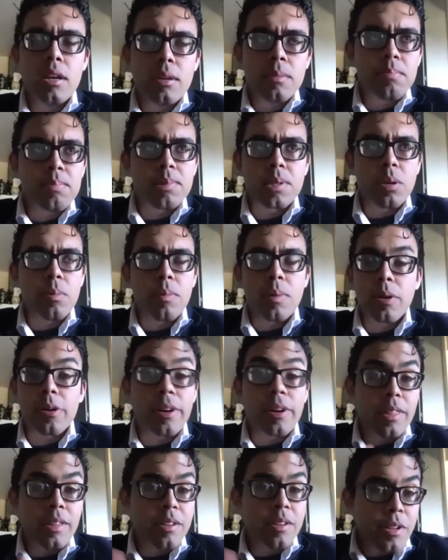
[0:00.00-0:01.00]
So, are
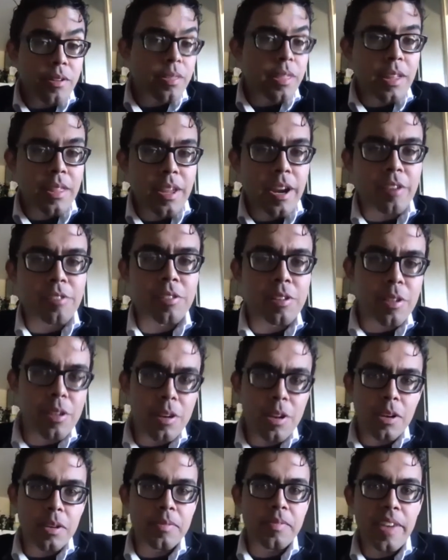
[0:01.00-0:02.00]
they, do you think they're actually going
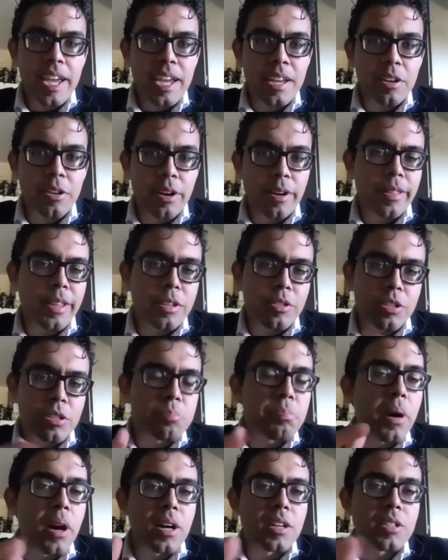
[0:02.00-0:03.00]
to invade, or are they just
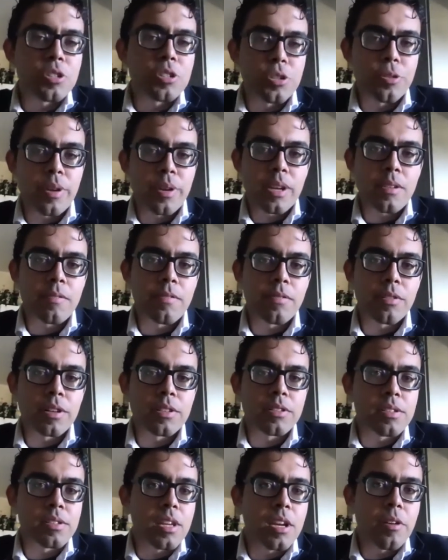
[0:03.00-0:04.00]
posturing for
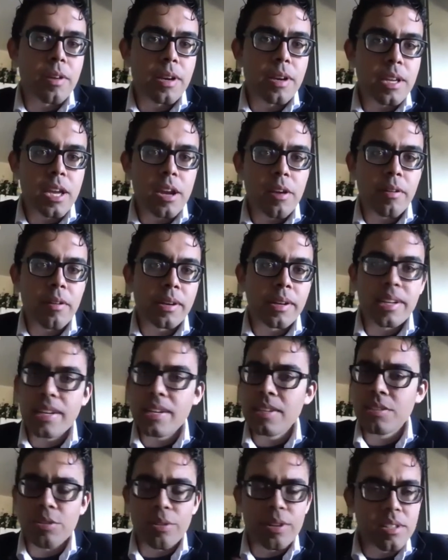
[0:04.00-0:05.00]
security
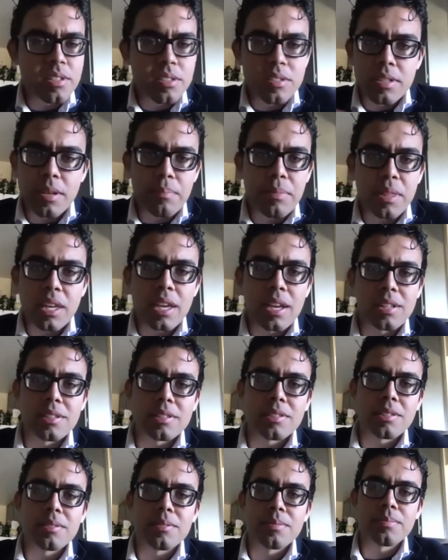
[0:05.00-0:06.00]
guarantees, or is it something
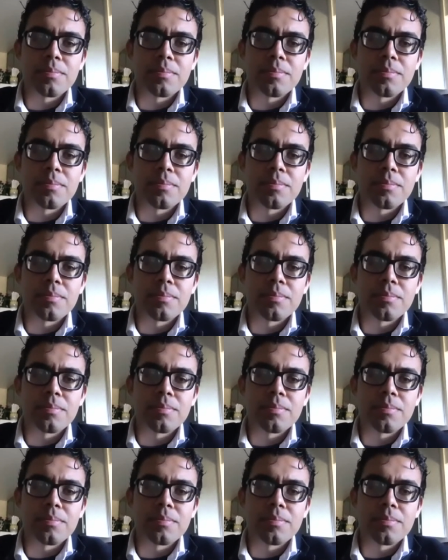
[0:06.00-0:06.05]
else?